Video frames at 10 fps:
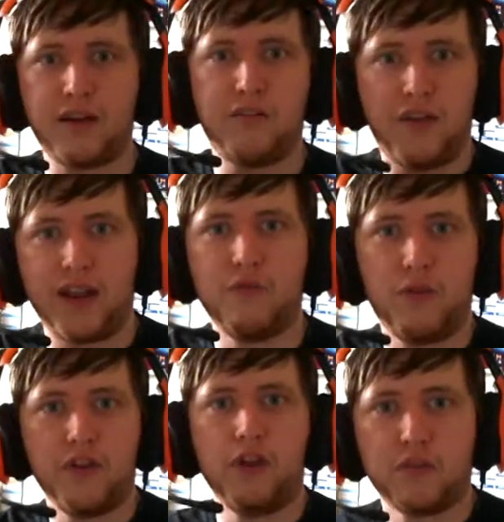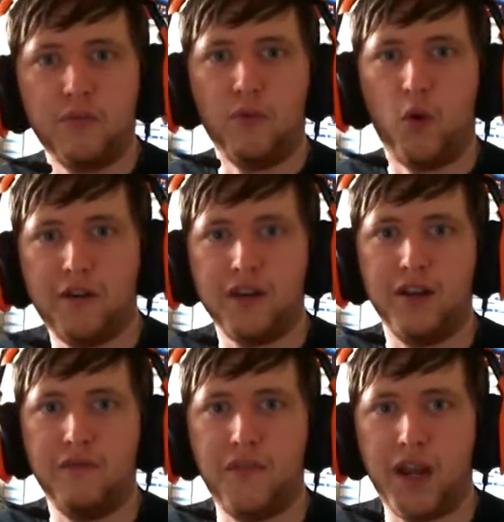a thing with the Ultimate Warrior,
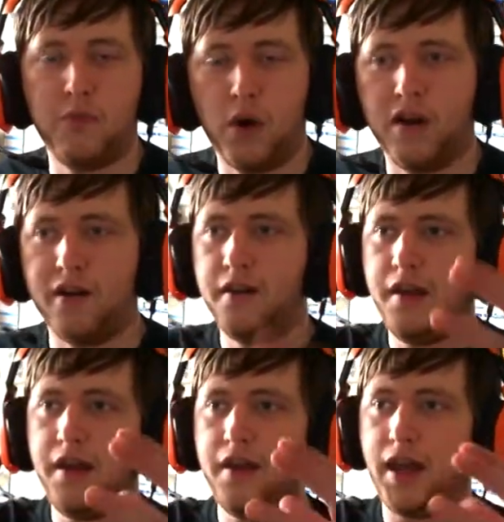and they were a